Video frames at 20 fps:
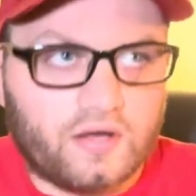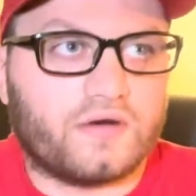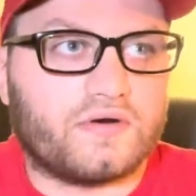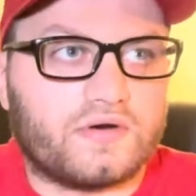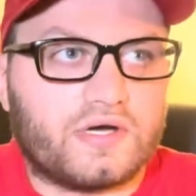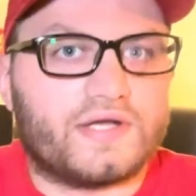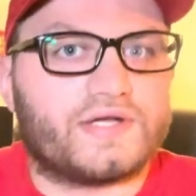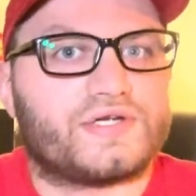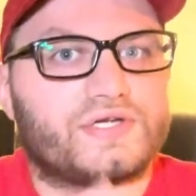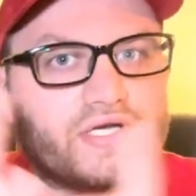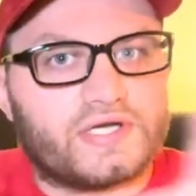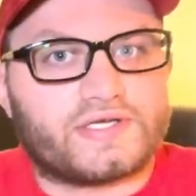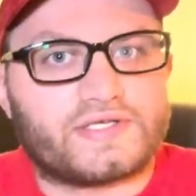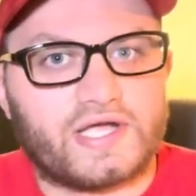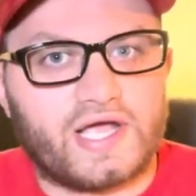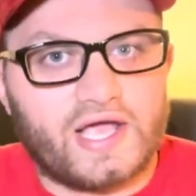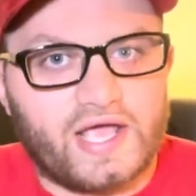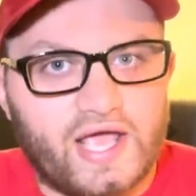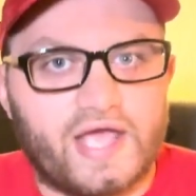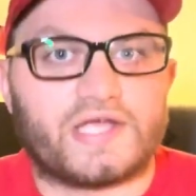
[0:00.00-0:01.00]
Let's just
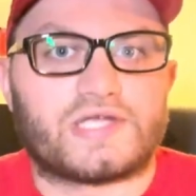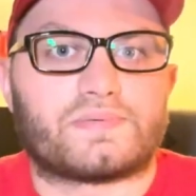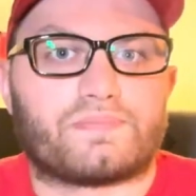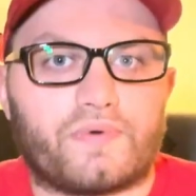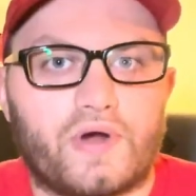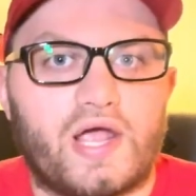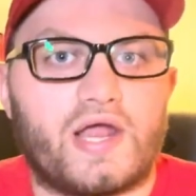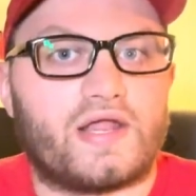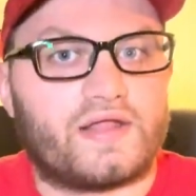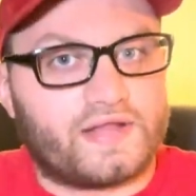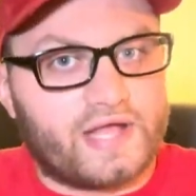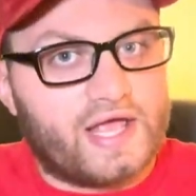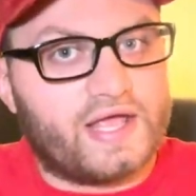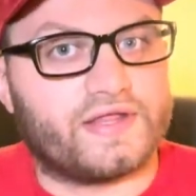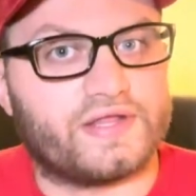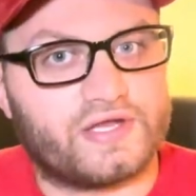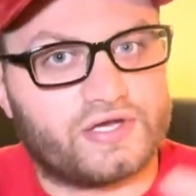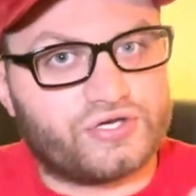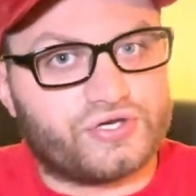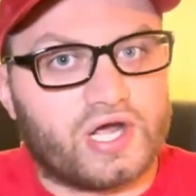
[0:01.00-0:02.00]
say it sprayed in
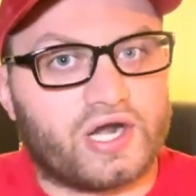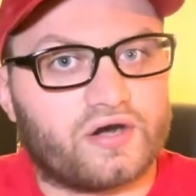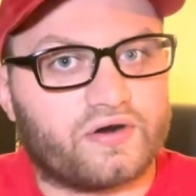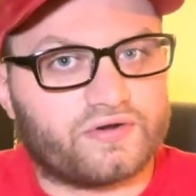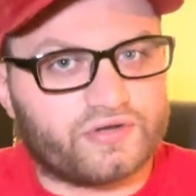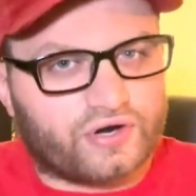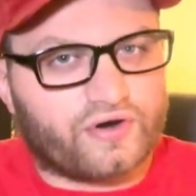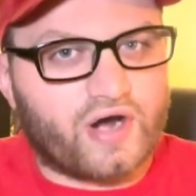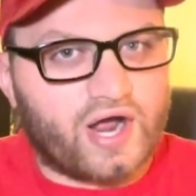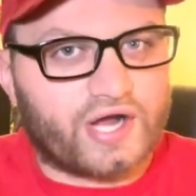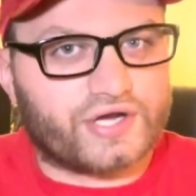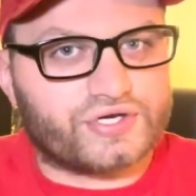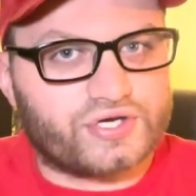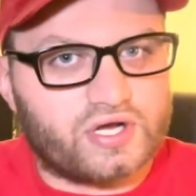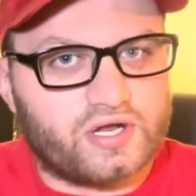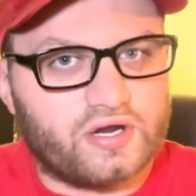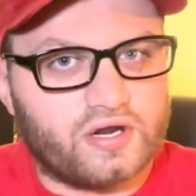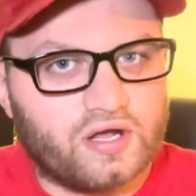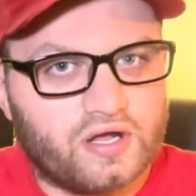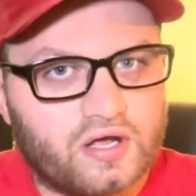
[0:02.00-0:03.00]
that general
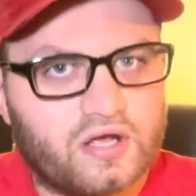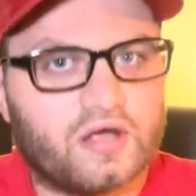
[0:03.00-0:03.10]
direction.